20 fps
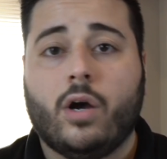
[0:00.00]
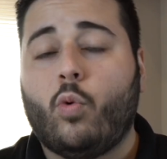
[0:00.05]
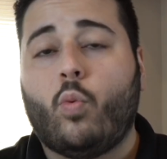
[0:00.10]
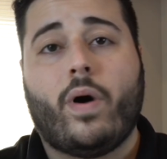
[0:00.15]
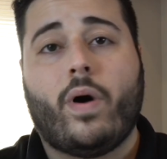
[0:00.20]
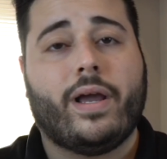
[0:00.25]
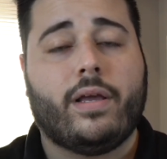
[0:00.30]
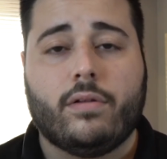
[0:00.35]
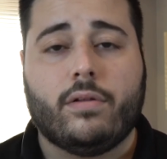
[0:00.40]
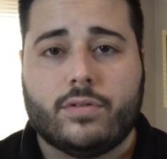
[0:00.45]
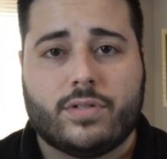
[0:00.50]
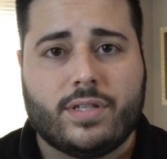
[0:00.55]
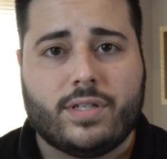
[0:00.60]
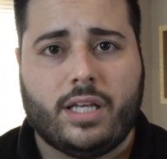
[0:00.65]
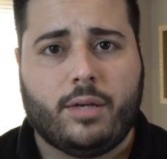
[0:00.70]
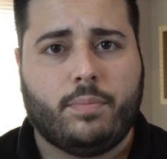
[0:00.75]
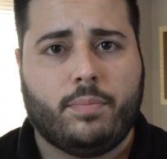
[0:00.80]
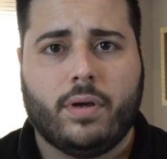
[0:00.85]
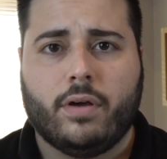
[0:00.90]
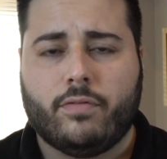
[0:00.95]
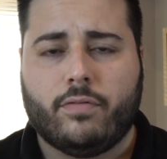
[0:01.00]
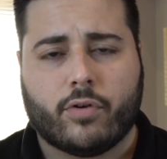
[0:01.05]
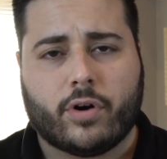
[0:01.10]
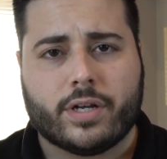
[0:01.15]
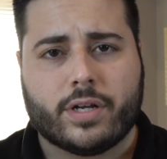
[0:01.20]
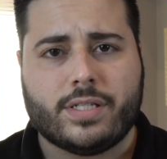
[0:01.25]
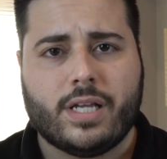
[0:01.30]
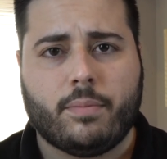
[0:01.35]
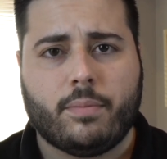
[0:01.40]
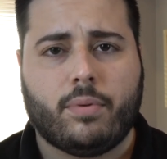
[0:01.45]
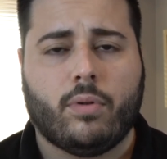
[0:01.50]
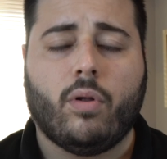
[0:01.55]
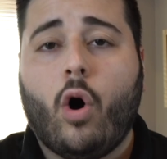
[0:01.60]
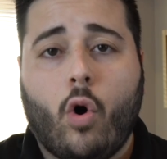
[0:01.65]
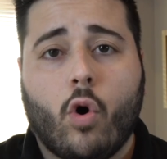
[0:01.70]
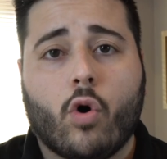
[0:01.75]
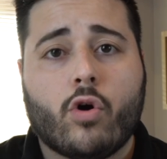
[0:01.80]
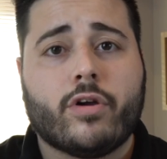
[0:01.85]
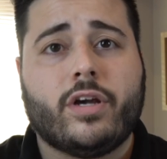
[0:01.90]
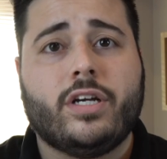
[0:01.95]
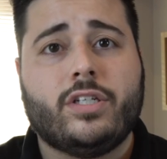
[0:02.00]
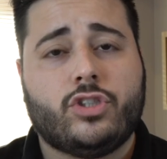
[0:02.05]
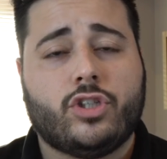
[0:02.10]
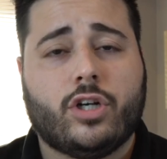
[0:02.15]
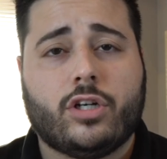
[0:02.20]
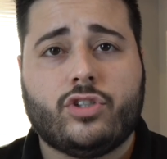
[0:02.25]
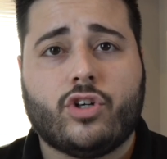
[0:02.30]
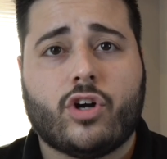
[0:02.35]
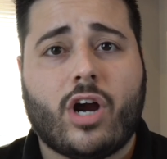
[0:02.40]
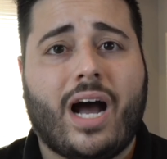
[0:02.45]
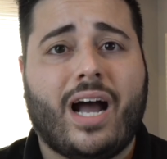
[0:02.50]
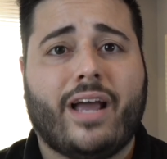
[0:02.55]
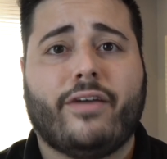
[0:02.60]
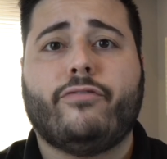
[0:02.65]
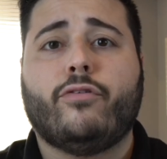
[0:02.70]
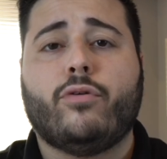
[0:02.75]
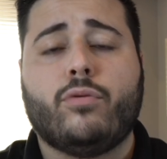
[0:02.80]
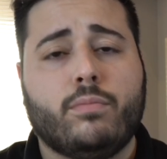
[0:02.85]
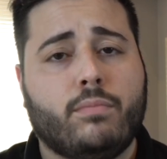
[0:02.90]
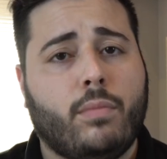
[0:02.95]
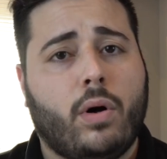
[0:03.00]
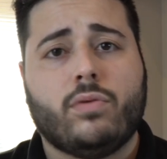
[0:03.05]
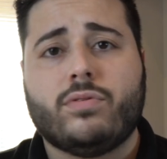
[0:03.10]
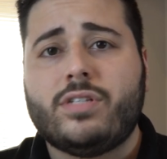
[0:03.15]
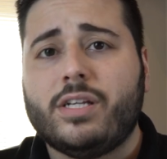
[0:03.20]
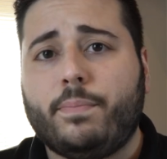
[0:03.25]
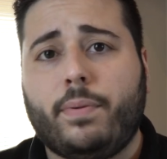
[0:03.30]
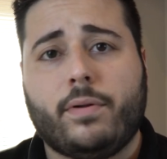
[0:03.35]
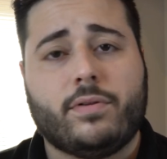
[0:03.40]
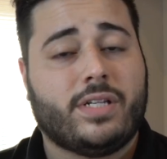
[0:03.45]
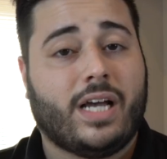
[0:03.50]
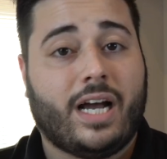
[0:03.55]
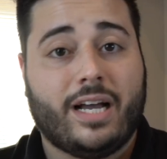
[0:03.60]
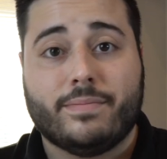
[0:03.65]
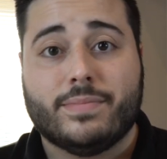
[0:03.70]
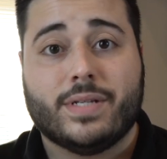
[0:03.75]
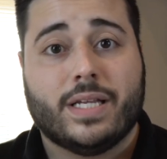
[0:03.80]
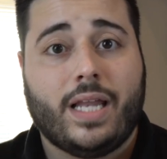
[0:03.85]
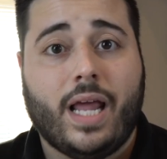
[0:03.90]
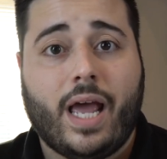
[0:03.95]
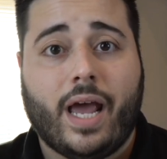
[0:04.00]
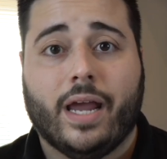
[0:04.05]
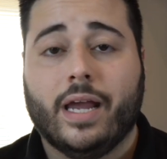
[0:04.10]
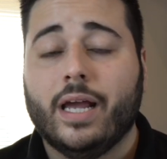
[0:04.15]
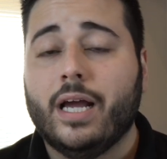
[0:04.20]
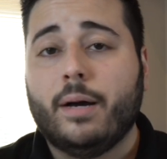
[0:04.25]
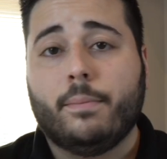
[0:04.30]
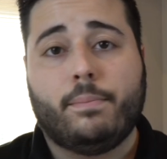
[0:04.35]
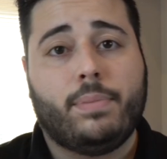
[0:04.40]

while you sleep, for example. Or you can charge your iPhone multiple times a day.